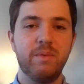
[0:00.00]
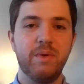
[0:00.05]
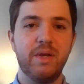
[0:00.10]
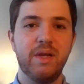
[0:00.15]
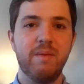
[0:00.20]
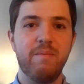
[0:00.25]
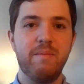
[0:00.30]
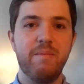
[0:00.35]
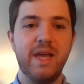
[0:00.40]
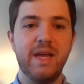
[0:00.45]
that we
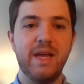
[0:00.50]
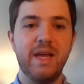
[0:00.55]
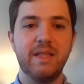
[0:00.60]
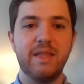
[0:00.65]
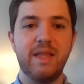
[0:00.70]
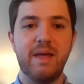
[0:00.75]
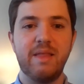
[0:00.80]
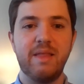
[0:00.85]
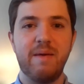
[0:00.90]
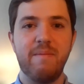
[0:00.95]
can
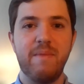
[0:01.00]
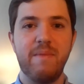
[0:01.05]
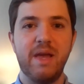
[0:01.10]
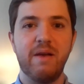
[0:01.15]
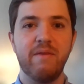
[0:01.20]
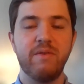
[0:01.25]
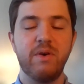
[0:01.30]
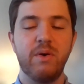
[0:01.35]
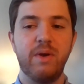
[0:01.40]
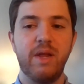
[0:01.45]
make that
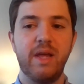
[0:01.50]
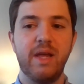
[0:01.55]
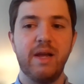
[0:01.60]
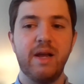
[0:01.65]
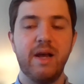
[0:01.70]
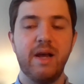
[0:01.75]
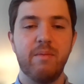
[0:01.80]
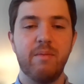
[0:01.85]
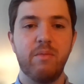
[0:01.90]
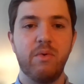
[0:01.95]
make
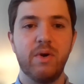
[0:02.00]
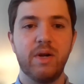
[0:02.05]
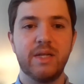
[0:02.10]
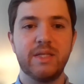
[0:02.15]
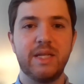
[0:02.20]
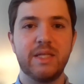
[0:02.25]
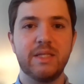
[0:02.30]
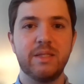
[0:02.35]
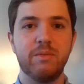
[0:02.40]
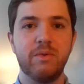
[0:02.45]
voting more
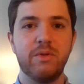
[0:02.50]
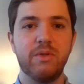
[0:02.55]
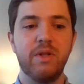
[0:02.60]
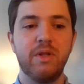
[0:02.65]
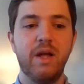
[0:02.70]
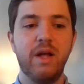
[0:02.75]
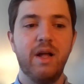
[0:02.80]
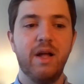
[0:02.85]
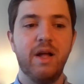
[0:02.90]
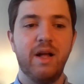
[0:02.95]
accessible.
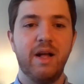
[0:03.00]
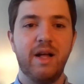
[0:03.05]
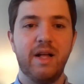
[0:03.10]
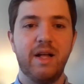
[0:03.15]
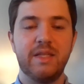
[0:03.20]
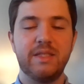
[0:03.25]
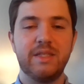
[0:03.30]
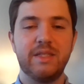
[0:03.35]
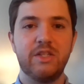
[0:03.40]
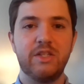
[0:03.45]

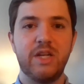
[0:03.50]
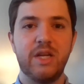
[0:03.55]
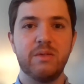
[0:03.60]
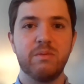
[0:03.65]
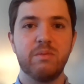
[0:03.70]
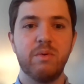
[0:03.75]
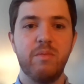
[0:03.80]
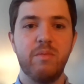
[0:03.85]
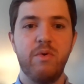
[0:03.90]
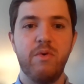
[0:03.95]
Such
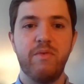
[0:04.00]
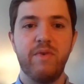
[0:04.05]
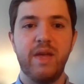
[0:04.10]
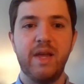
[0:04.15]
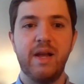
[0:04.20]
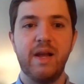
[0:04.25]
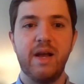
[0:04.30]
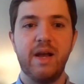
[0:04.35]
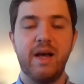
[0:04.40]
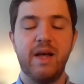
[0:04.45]
as
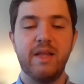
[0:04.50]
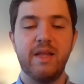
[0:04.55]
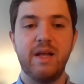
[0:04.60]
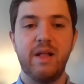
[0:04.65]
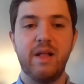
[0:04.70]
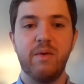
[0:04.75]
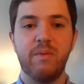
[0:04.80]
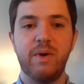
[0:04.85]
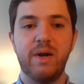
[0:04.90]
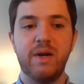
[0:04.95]
removing
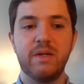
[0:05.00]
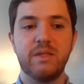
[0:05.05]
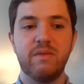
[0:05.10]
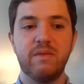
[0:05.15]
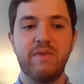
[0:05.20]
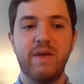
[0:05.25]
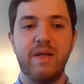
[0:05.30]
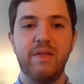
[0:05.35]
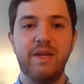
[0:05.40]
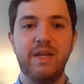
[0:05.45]
Delaware's
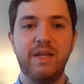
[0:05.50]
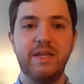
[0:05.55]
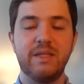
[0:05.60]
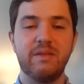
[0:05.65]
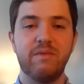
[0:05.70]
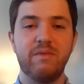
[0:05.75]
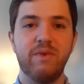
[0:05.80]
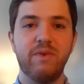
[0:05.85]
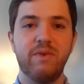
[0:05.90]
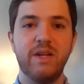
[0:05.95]
felony
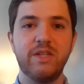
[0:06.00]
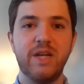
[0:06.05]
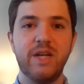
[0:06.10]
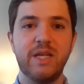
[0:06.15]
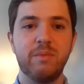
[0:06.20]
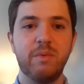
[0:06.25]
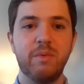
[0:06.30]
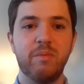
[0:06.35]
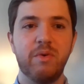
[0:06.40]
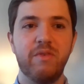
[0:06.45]

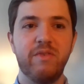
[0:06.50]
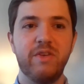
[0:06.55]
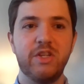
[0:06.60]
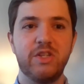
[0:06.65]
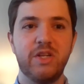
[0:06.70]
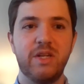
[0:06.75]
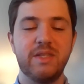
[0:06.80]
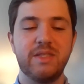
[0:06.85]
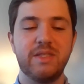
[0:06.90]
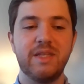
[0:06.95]
disenfranchisement
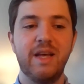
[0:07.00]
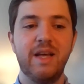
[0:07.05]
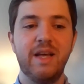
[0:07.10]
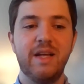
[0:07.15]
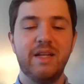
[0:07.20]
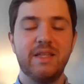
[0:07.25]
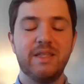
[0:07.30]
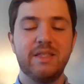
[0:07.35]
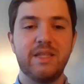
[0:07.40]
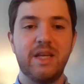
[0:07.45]
provisions,
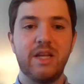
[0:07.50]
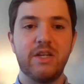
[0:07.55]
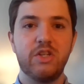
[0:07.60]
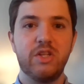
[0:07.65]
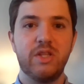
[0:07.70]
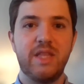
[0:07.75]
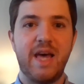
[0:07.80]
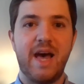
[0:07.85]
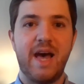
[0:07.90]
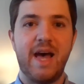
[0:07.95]

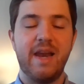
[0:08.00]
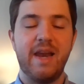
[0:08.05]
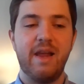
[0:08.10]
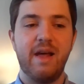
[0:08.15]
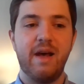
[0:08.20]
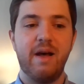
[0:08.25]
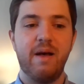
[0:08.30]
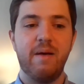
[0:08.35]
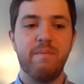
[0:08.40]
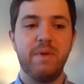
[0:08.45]
such that
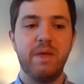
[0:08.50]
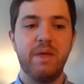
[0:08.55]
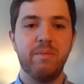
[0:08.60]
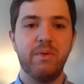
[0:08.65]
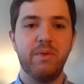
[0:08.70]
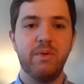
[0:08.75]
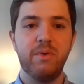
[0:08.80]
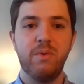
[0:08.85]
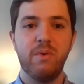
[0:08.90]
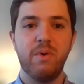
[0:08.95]

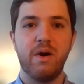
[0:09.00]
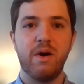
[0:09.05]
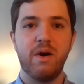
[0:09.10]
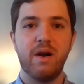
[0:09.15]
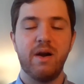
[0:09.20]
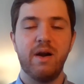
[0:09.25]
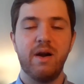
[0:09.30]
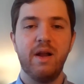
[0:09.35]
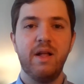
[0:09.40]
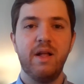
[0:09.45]
people who
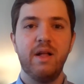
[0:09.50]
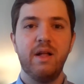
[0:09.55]
are